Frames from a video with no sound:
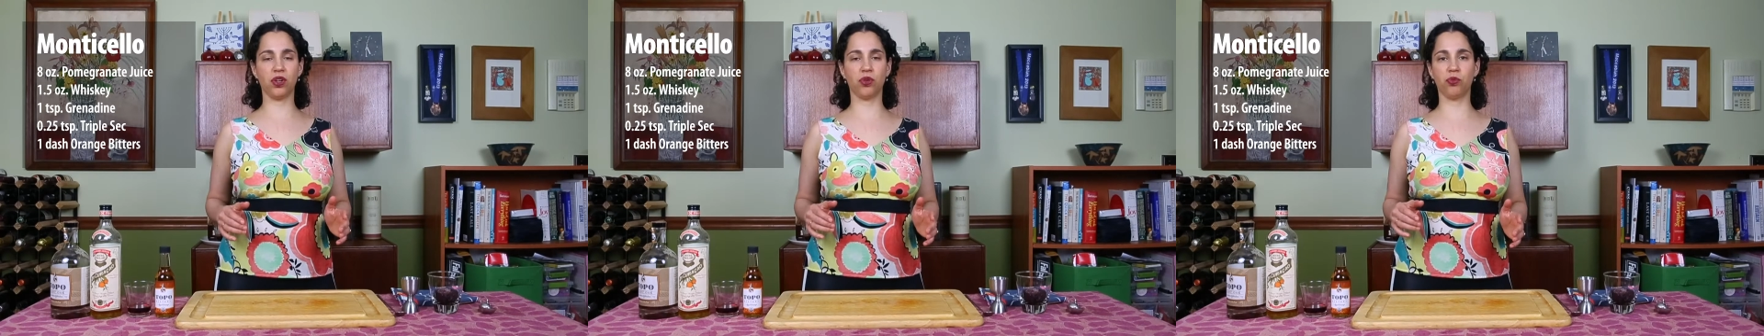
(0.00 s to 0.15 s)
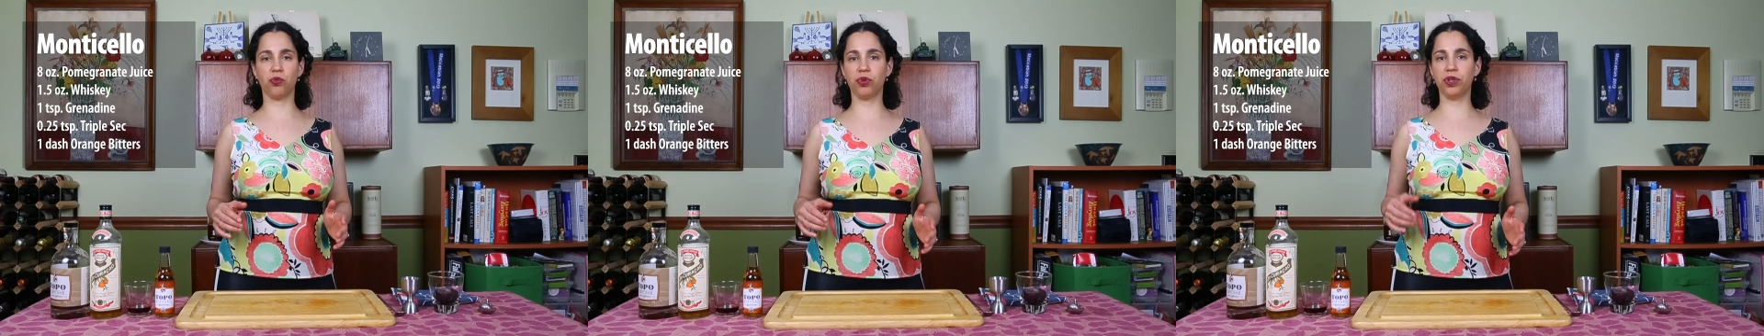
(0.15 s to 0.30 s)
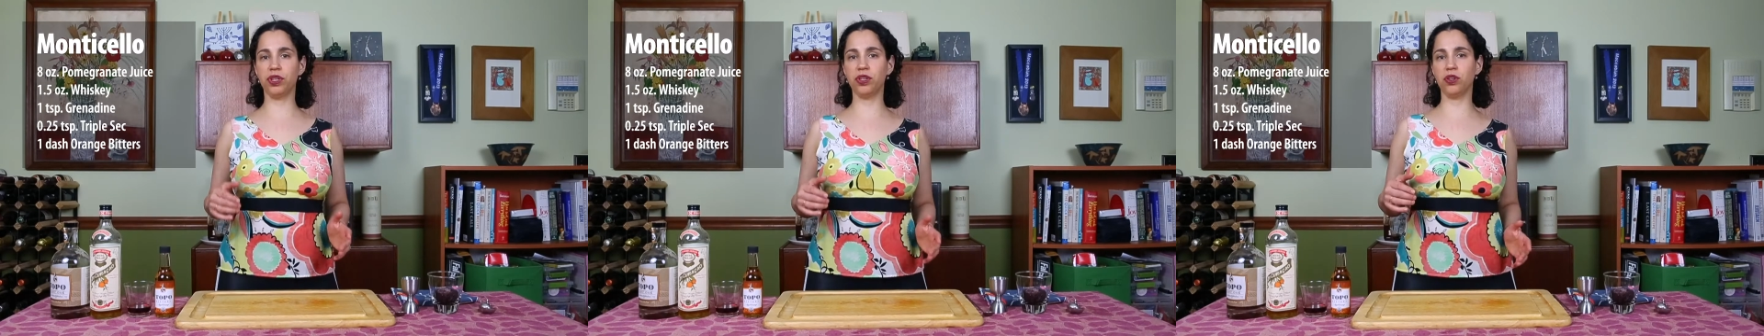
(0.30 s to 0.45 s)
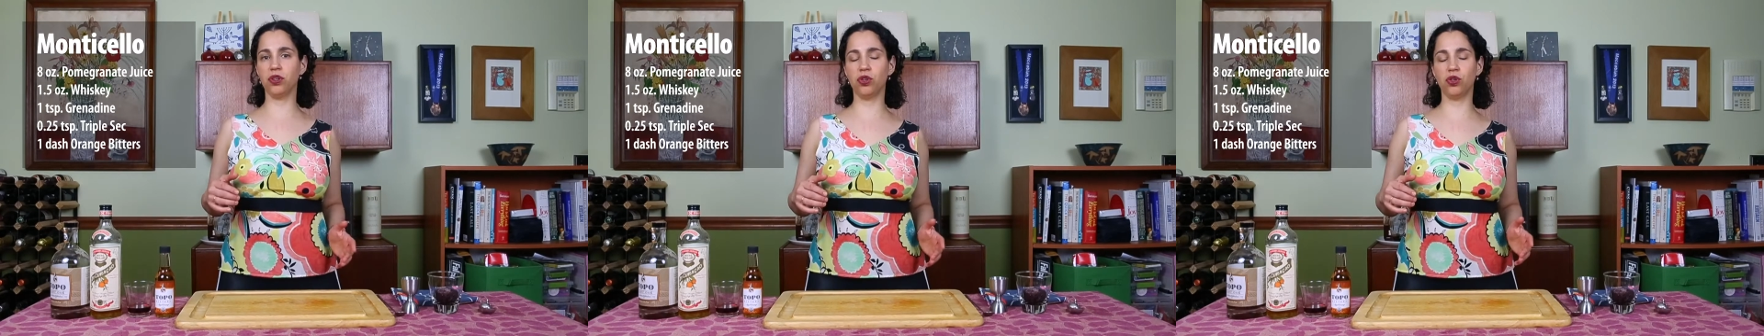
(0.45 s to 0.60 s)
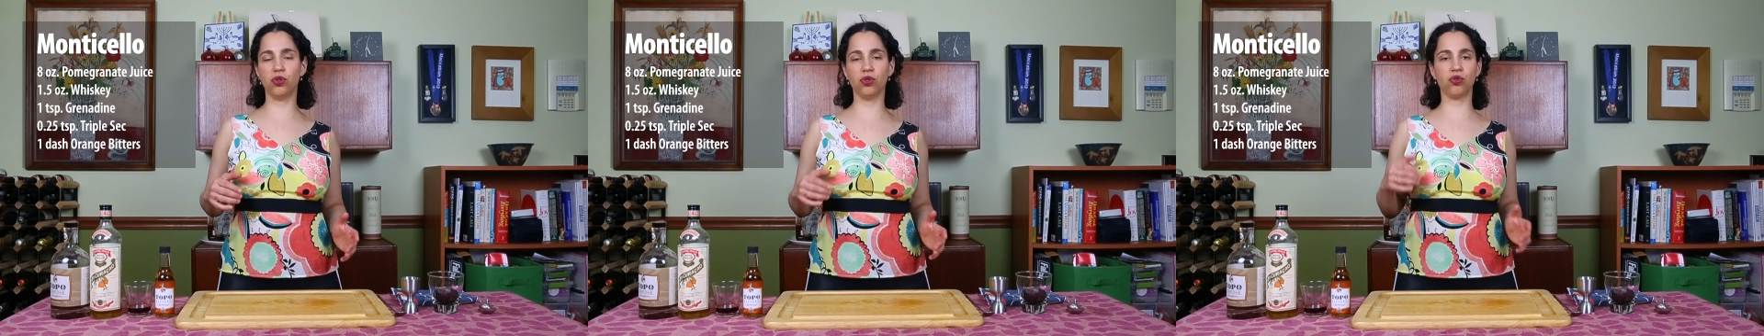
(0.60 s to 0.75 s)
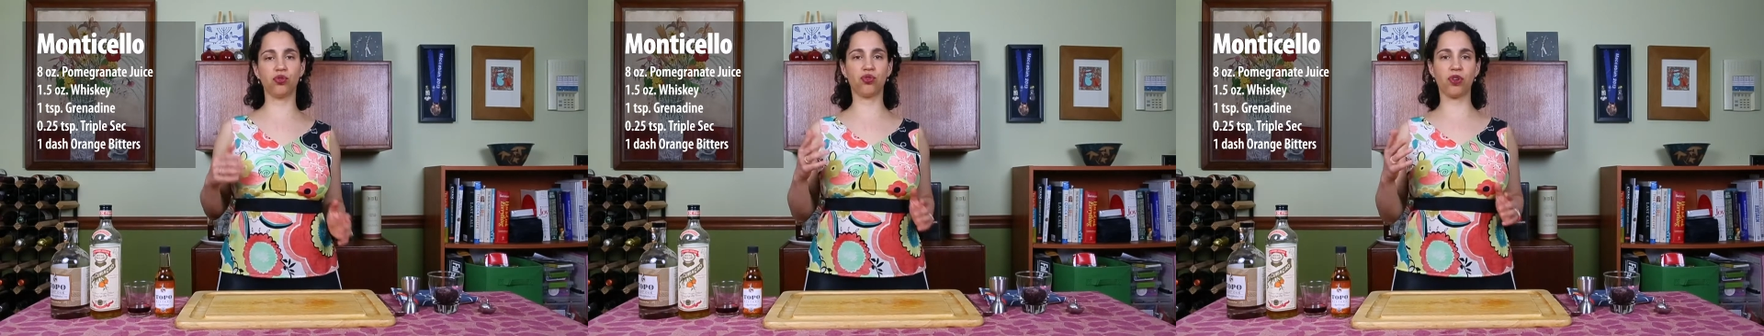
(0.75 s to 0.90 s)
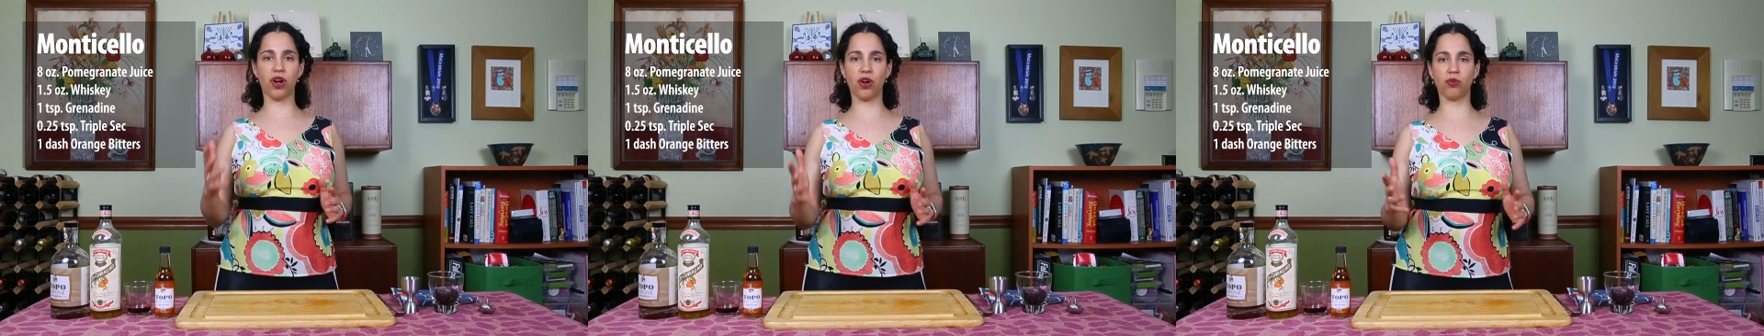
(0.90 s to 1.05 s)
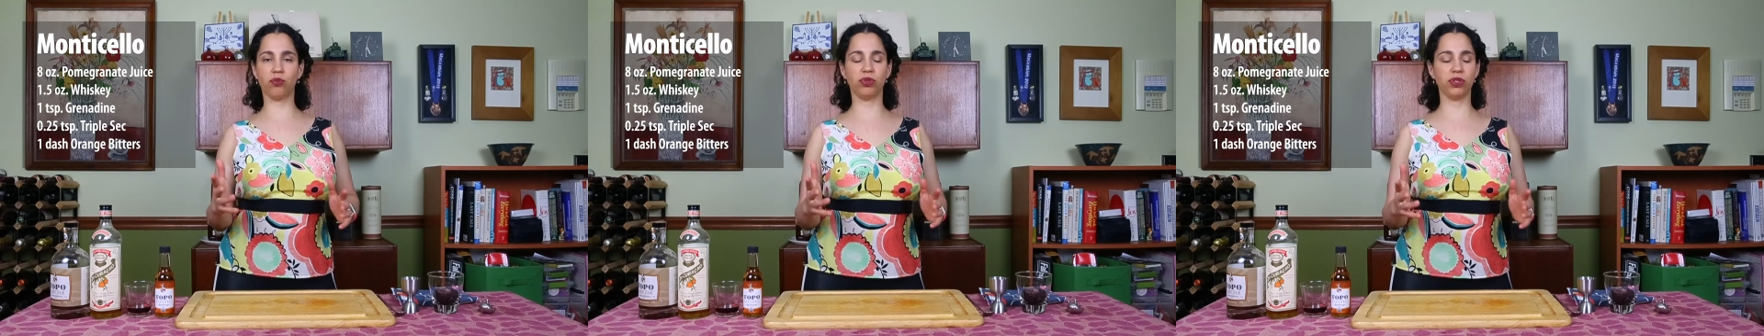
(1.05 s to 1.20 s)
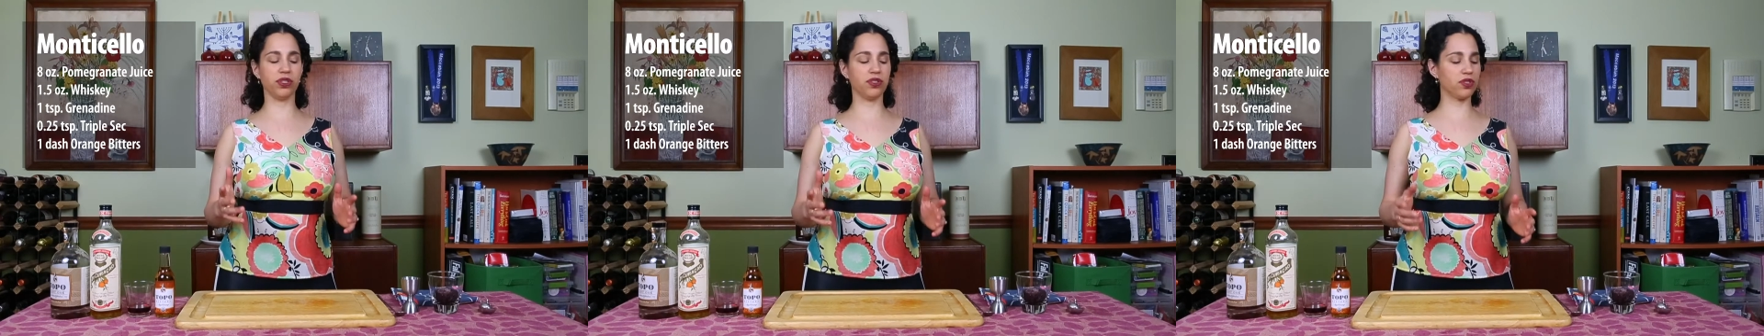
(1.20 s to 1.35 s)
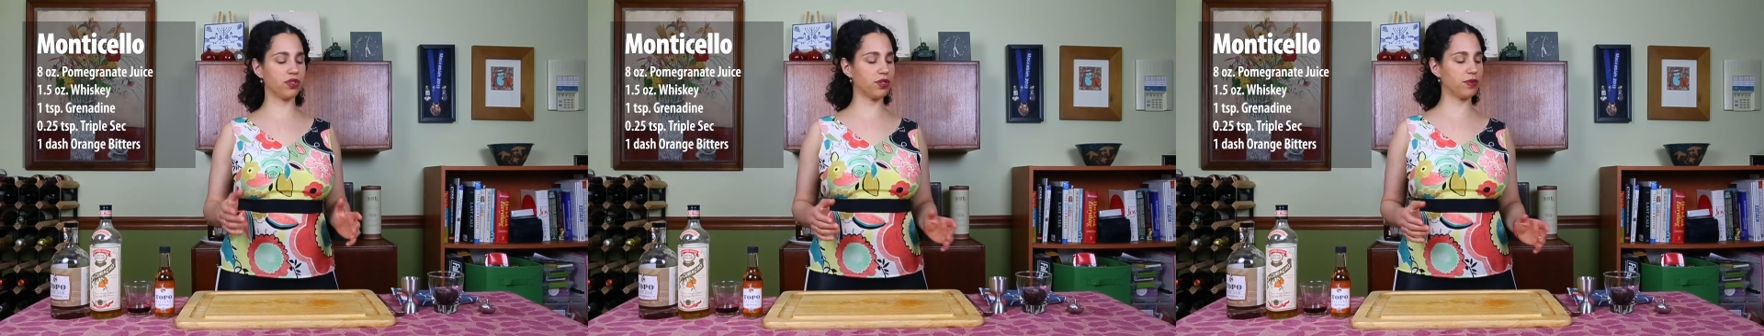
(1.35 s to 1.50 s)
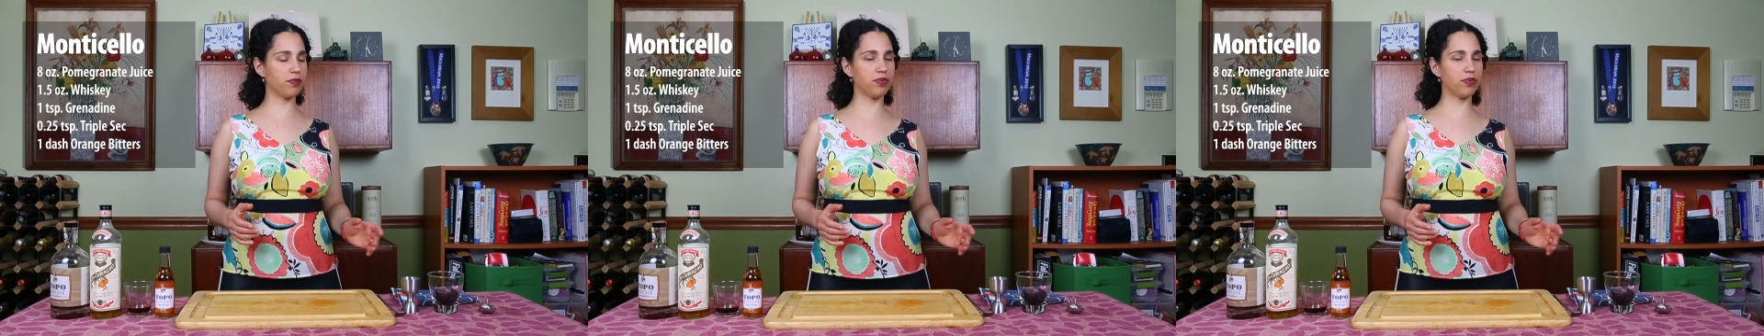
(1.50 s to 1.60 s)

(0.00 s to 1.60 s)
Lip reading: a real crowd pleaser.